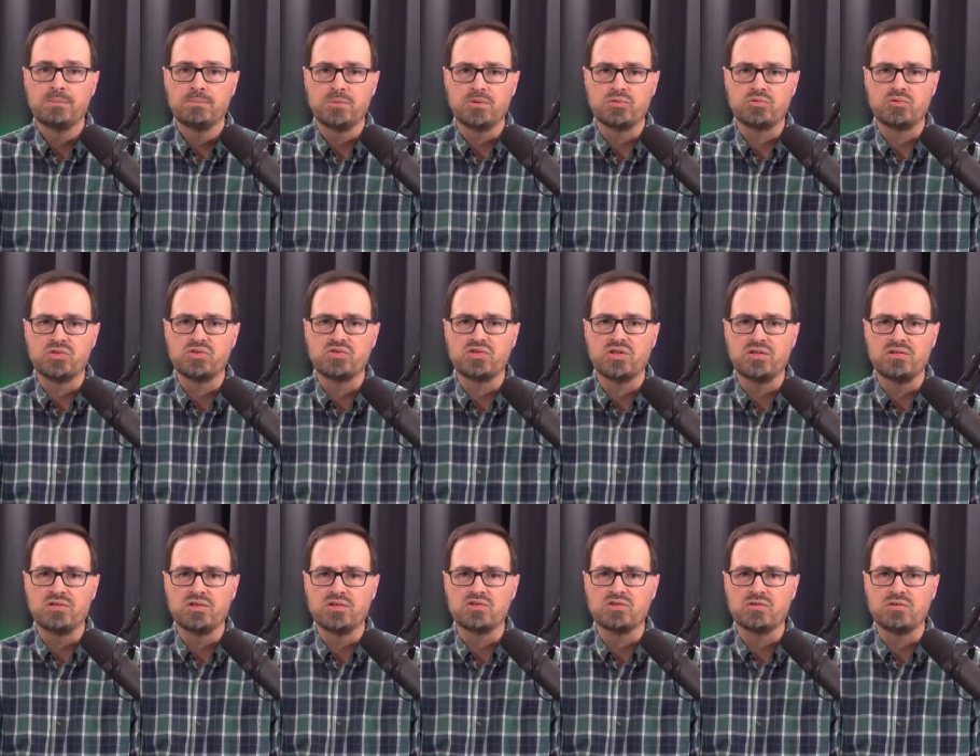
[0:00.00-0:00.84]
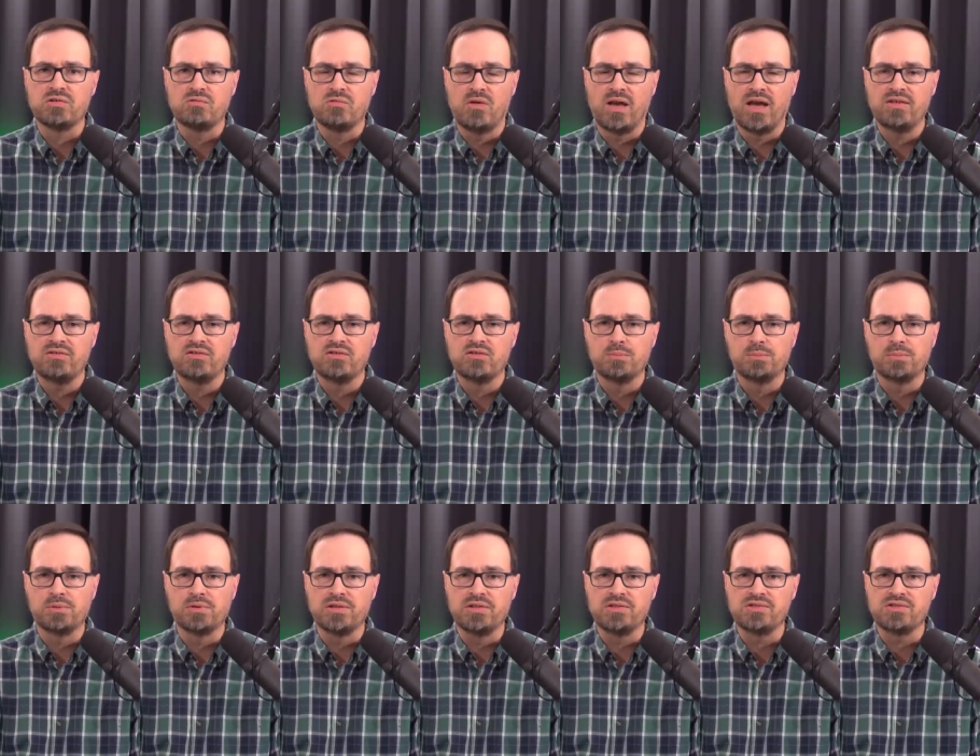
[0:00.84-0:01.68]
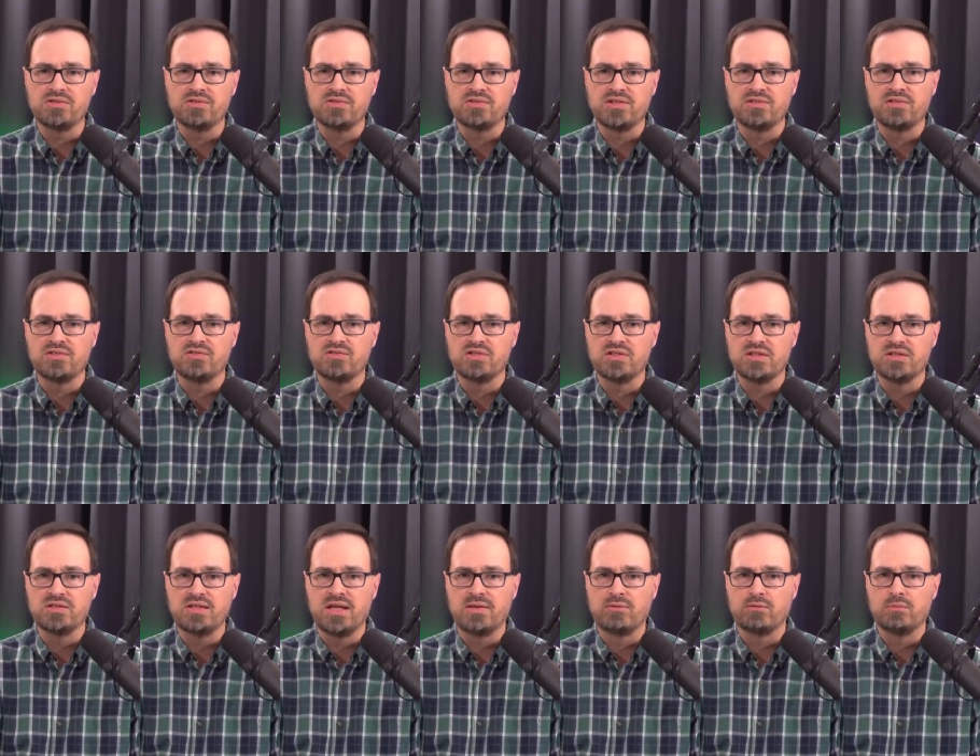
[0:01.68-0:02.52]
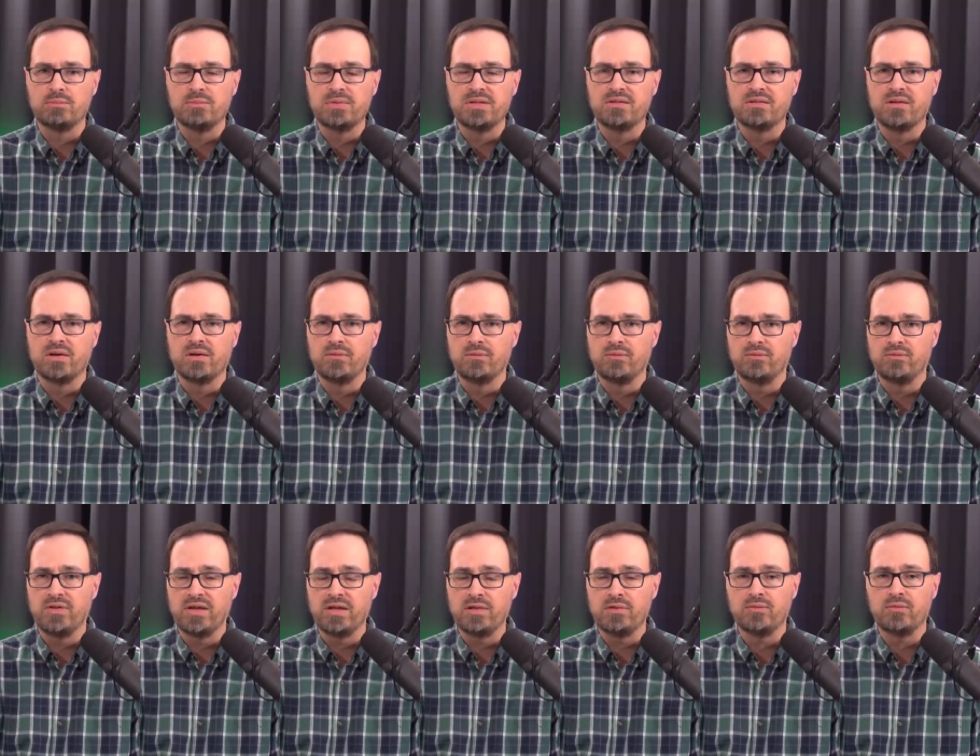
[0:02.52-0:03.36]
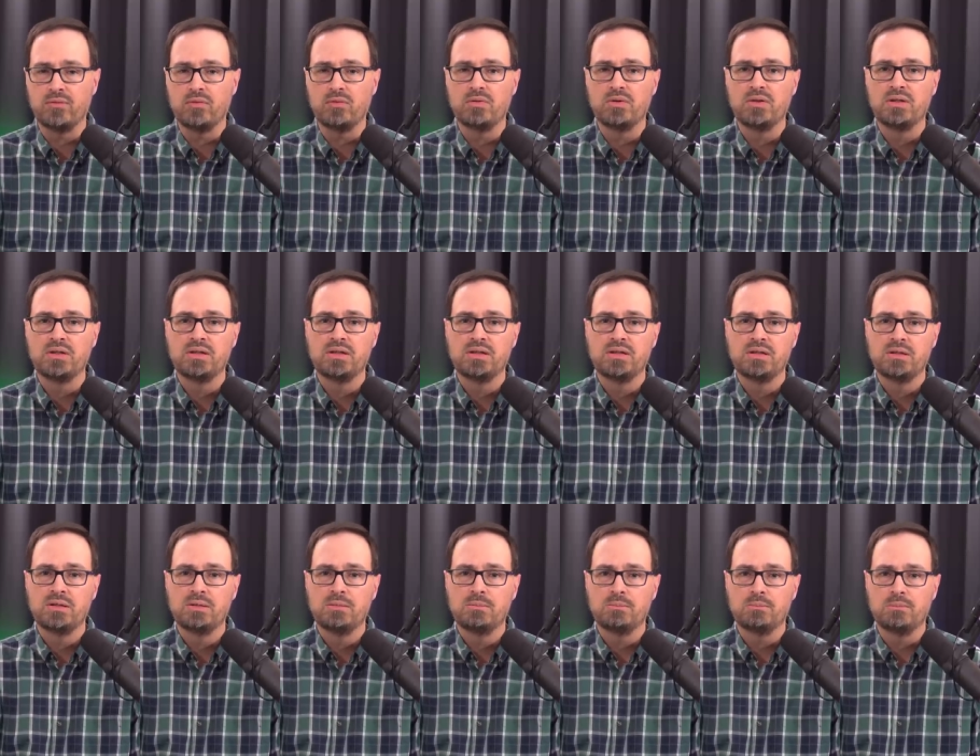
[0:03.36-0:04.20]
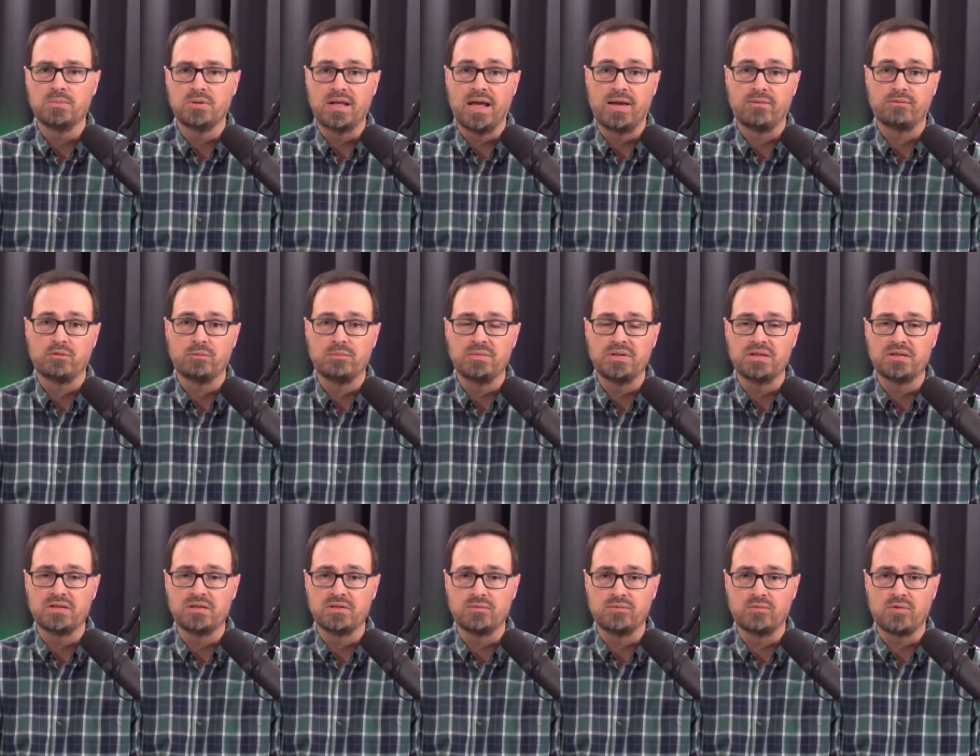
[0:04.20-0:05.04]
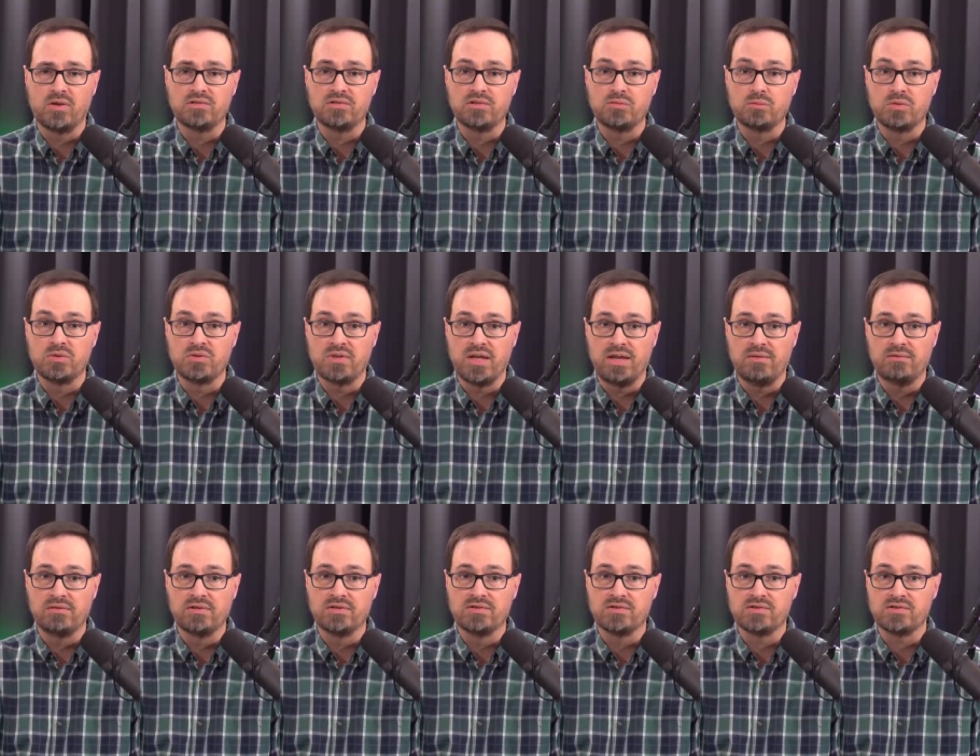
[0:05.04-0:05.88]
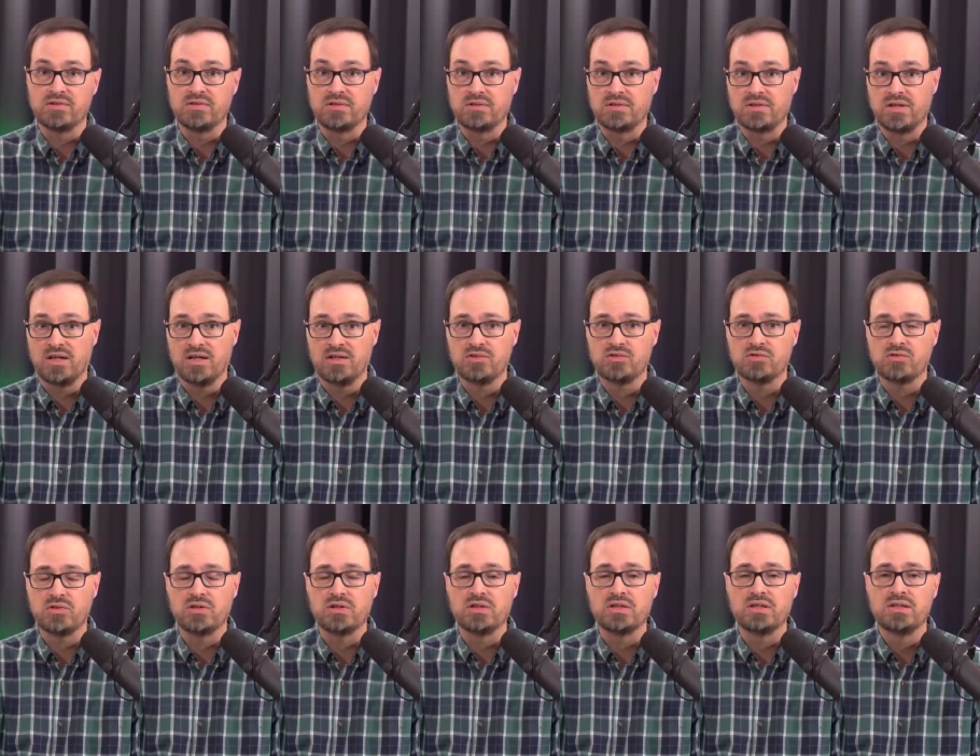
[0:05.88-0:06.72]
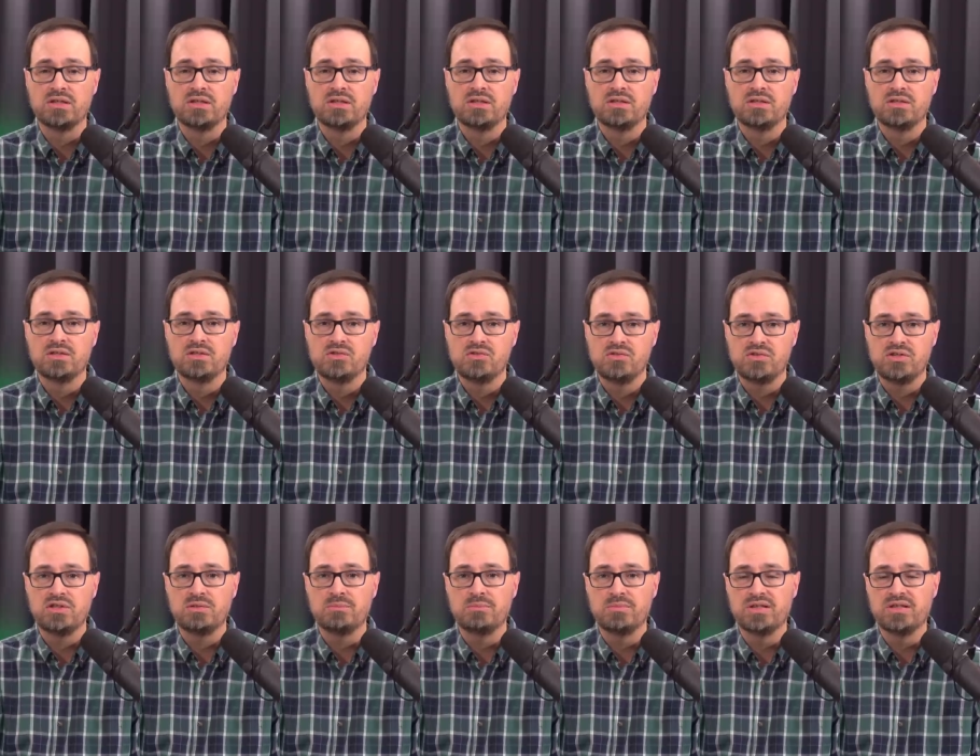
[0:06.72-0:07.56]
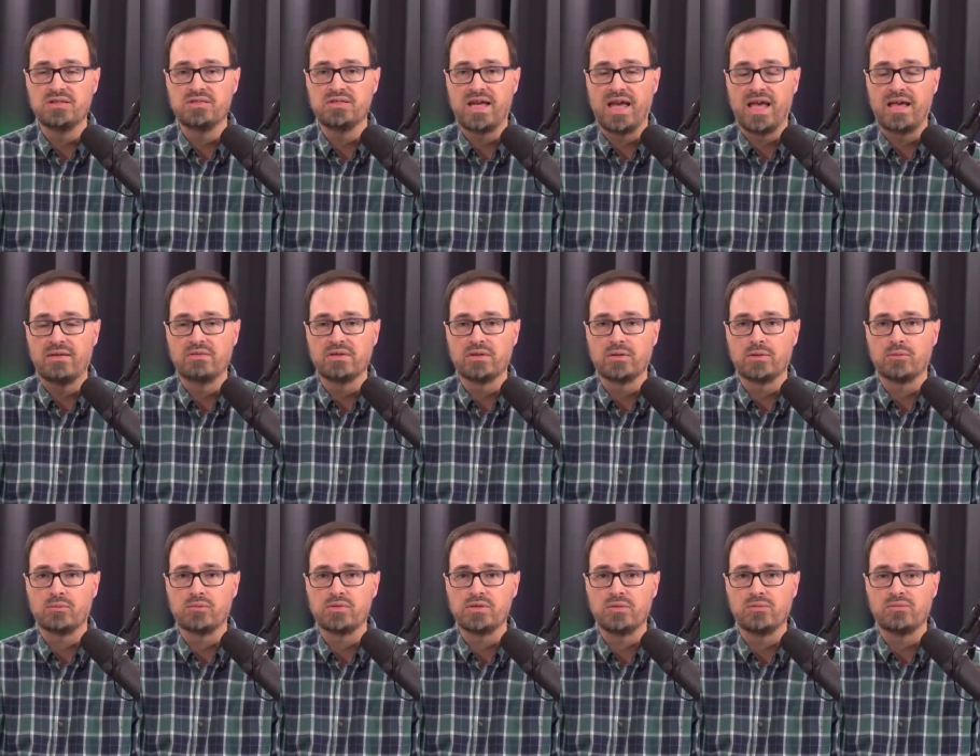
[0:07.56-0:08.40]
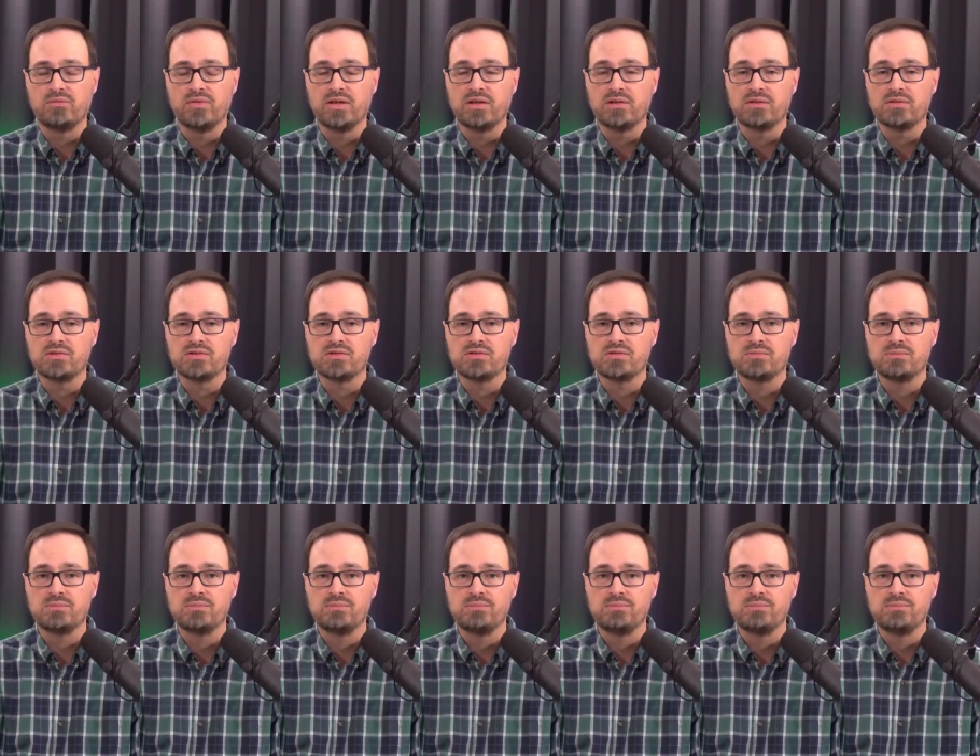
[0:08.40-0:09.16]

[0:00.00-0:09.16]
Patricia initially lied to the police and said that she had never been unfaithful, but after being confronted with evidence to the contrary, she admitted to having 3 affairs.